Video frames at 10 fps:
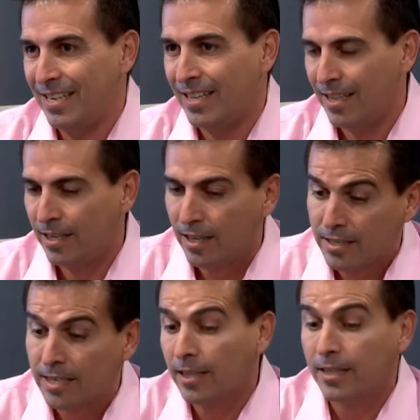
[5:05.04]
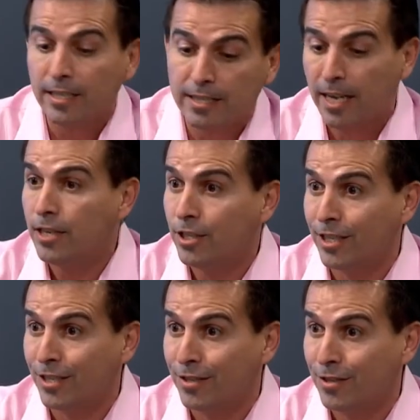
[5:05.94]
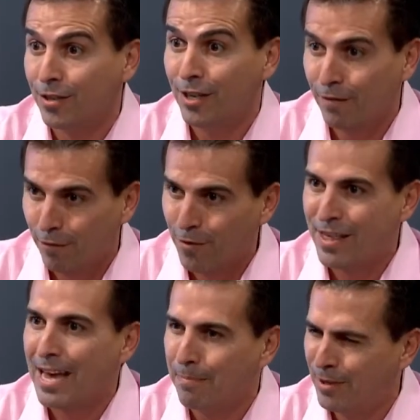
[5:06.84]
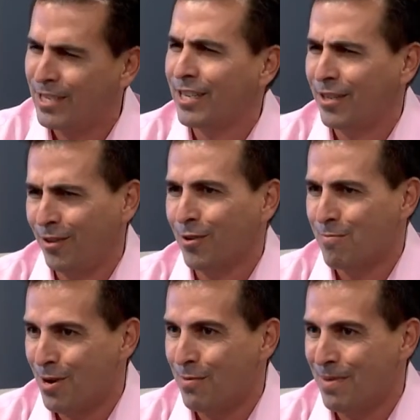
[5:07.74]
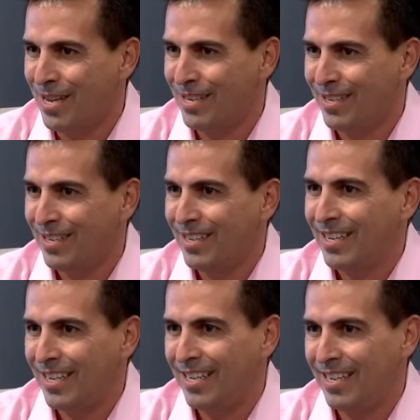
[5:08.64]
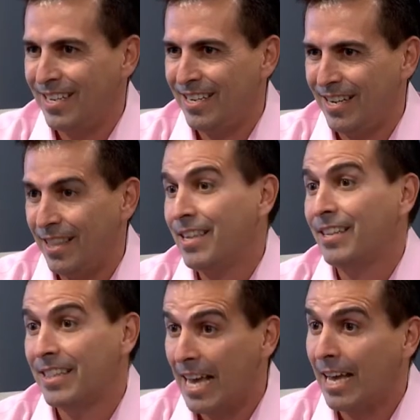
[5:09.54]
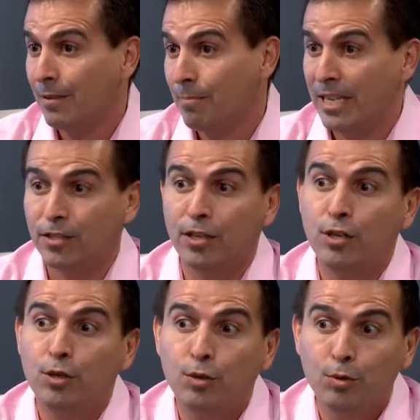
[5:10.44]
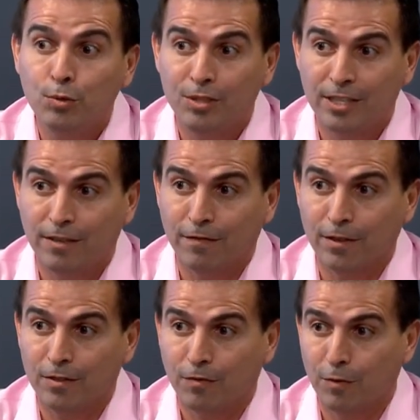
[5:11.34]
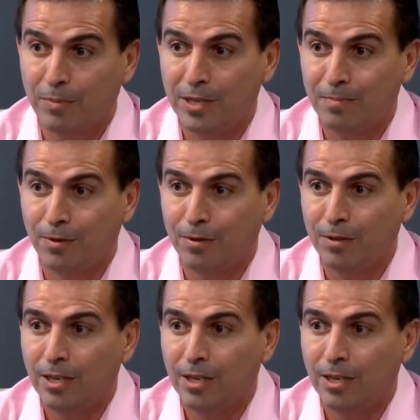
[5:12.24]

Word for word: then I set the intentions for that particular moment. And I think that makes a huge difference for people